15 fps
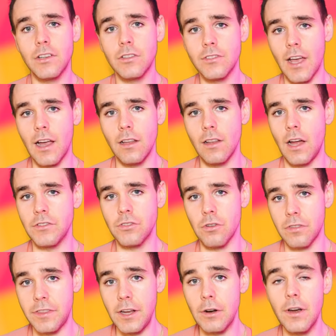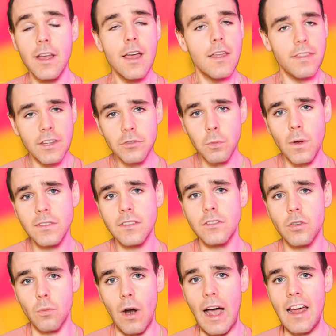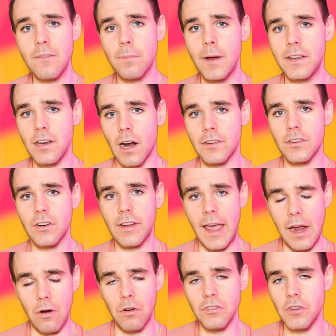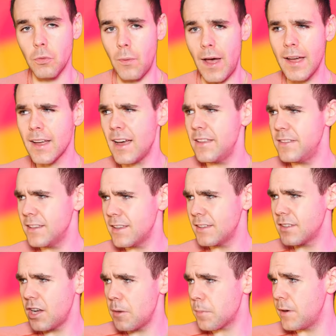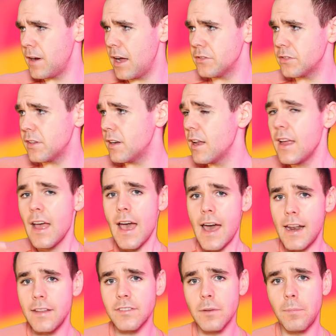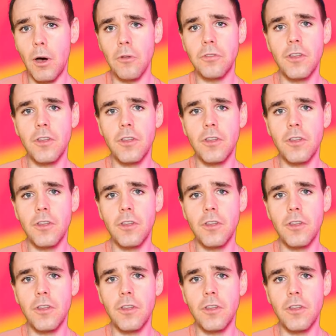psychological theory. This one's derived by Dr. Carol Dweck, I think that's how you pronounce it, and it's about the